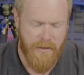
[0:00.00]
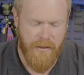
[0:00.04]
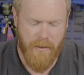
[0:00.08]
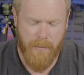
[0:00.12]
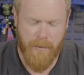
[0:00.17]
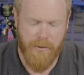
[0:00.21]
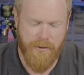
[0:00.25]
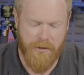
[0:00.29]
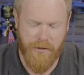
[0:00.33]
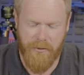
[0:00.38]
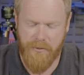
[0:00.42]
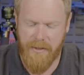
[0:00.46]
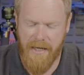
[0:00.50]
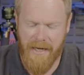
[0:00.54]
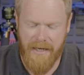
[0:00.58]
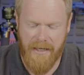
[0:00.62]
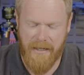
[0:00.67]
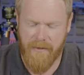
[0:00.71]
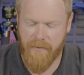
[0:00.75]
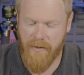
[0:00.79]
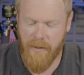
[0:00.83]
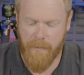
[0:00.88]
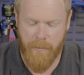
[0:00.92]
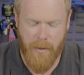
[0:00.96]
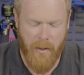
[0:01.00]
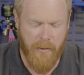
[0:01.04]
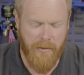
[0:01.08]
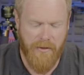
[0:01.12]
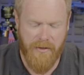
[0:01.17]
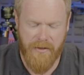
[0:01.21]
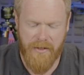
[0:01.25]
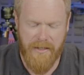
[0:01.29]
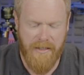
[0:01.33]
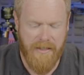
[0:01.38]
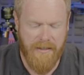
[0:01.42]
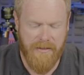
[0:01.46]
The number two negative on both
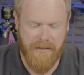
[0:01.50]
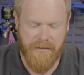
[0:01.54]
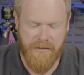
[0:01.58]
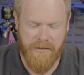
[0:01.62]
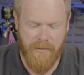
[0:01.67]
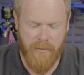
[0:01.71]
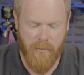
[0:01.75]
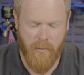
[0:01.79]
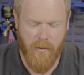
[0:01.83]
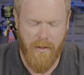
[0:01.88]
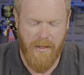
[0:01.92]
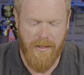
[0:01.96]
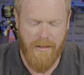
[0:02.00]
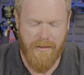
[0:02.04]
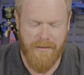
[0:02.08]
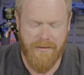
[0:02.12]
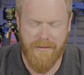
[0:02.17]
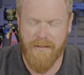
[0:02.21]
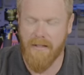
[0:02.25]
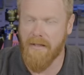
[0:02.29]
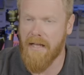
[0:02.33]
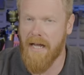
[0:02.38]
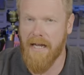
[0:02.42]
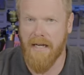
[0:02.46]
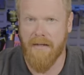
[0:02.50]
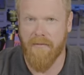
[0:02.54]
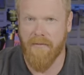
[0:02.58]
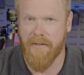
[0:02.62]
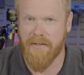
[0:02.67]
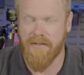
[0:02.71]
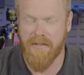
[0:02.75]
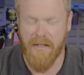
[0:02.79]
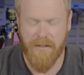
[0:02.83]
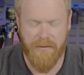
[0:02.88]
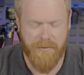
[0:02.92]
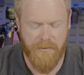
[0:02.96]
of these was the lack of
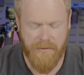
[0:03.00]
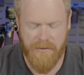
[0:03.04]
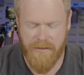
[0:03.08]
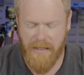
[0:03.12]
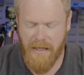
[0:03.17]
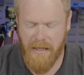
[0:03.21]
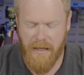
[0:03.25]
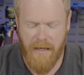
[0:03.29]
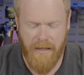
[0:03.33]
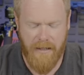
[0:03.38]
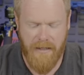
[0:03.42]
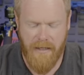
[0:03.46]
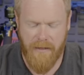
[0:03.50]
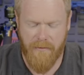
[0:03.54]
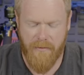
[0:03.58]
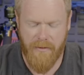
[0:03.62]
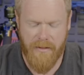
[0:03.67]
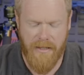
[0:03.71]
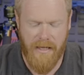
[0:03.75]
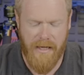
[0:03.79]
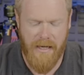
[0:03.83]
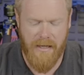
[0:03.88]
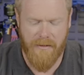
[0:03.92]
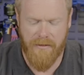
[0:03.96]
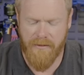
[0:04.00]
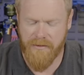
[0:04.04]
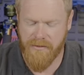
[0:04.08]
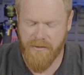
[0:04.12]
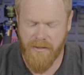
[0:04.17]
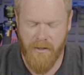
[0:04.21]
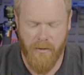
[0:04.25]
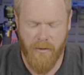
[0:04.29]
accessories. I, I covered that. There's